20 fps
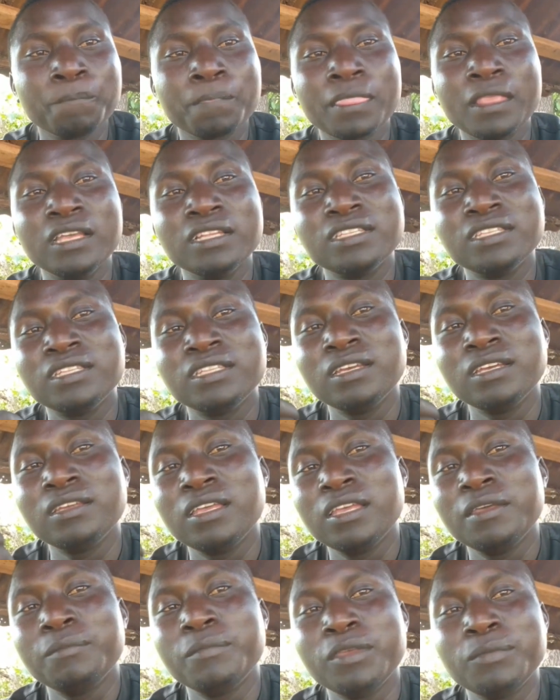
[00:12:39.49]
it's the
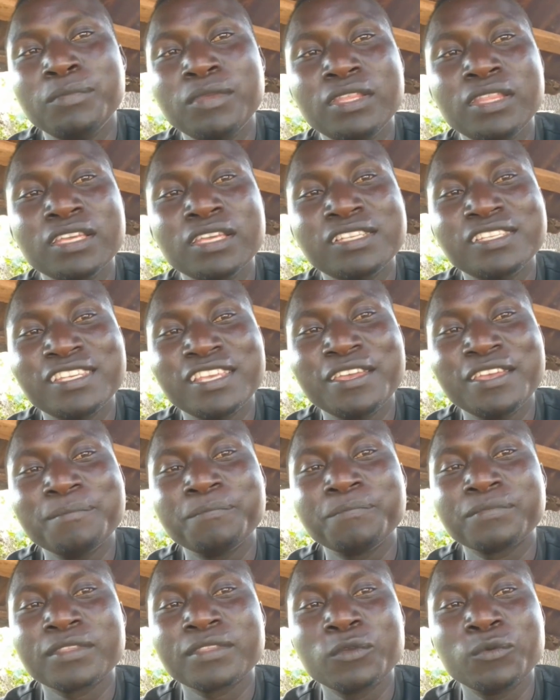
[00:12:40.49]
maybe the same
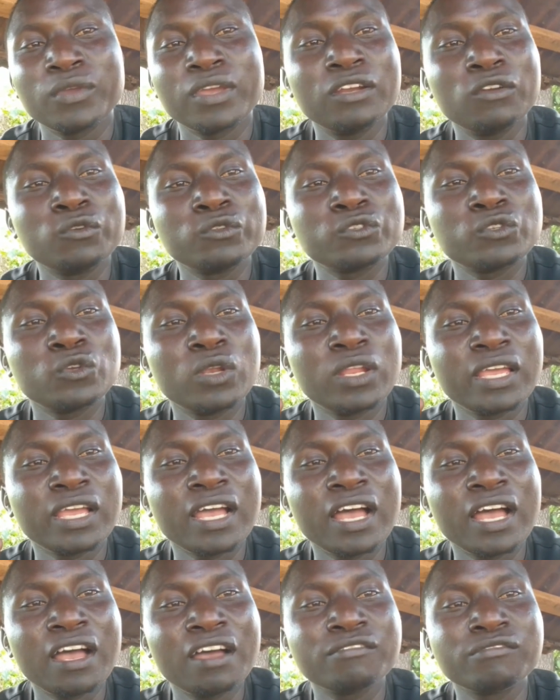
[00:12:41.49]
we can also like
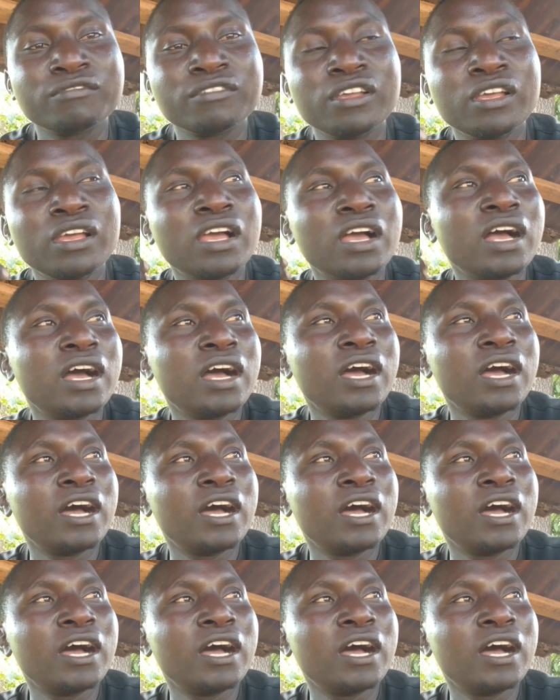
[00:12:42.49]
have